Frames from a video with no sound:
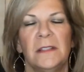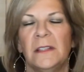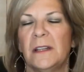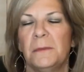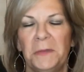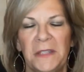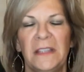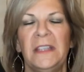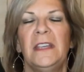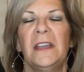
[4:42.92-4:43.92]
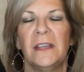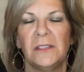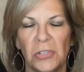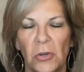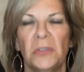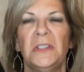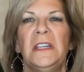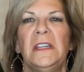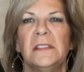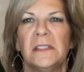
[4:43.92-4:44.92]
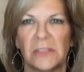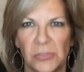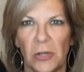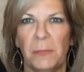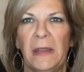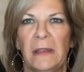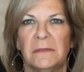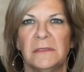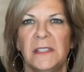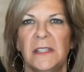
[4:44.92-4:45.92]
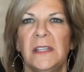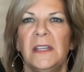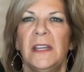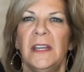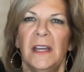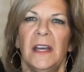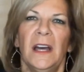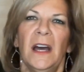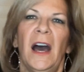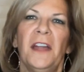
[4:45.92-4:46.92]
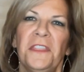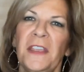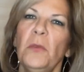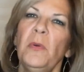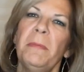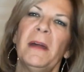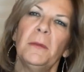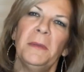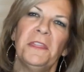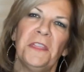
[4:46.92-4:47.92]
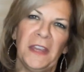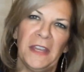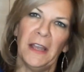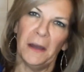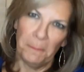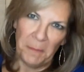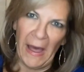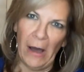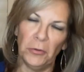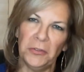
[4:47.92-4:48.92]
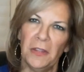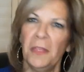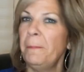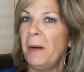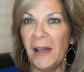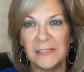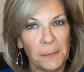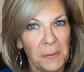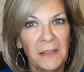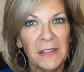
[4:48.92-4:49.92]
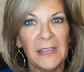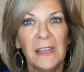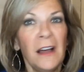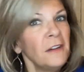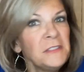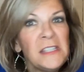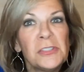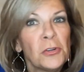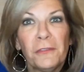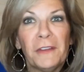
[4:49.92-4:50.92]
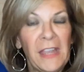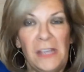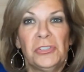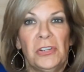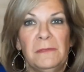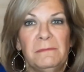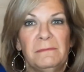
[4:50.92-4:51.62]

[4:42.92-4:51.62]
Completely and totally disturbing. I think we better be thinking about the possibility of decertification.